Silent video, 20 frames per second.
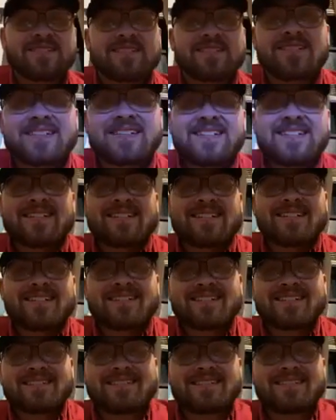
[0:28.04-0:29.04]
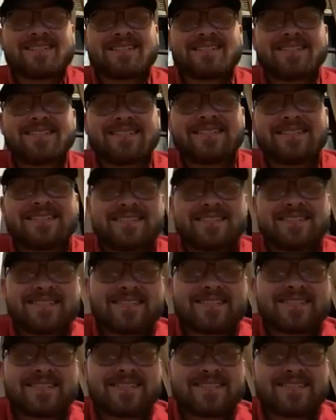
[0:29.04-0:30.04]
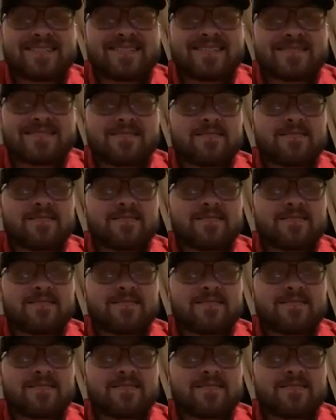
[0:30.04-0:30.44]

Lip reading: (silent)